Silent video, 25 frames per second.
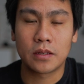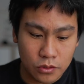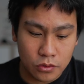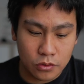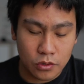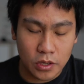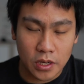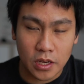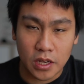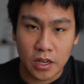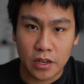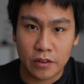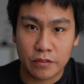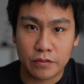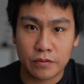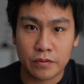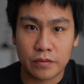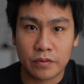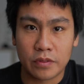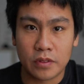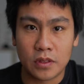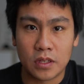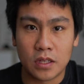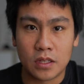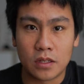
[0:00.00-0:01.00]
you have
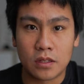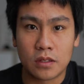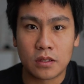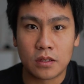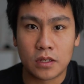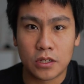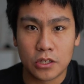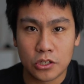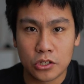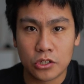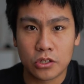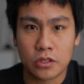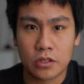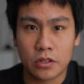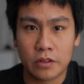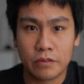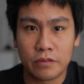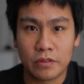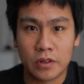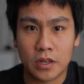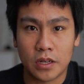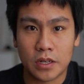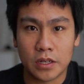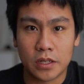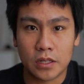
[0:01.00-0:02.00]
the digital
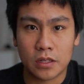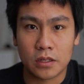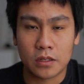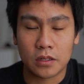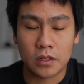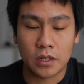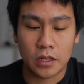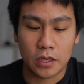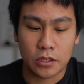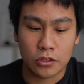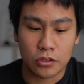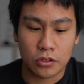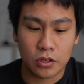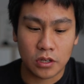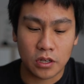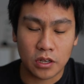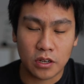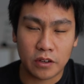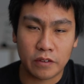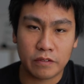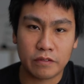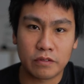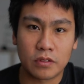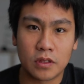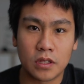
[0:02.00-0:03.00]
file and you
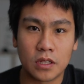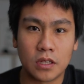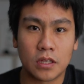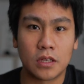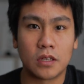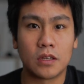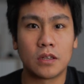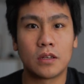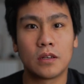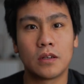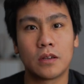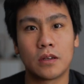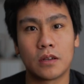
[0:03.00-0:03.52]
have the